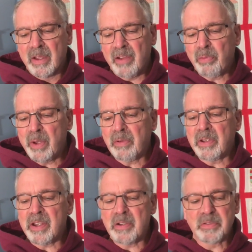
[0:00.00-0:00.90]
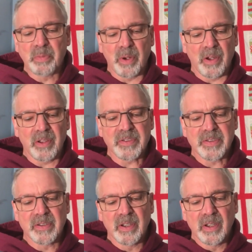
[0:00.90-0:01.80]
If we only used
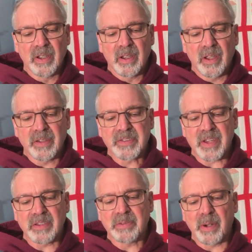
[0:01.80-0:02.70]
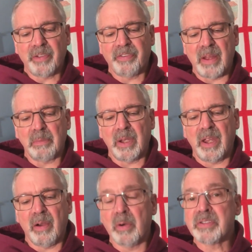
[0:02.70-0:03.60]
words and said to our
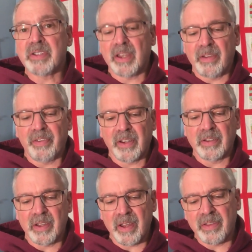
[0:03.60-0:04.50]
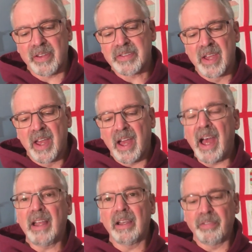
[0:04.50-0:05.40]
family or significant others,
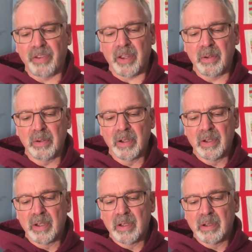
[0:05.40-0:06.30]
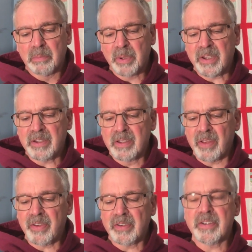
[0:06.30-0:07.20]
I love you, but did
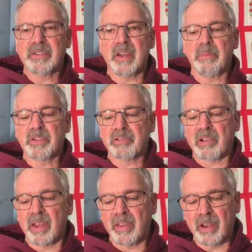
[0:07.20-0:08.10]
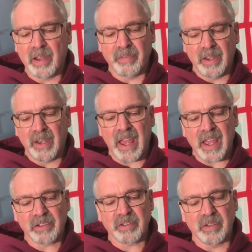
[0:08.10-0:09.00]
nothing to demonstrate the love in
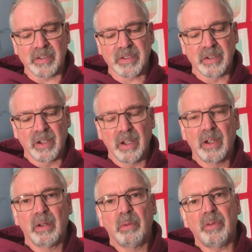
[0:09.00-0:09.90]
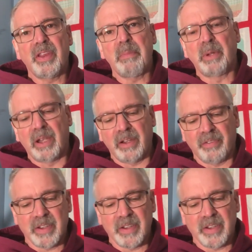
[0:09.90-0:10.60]
actions, would they believe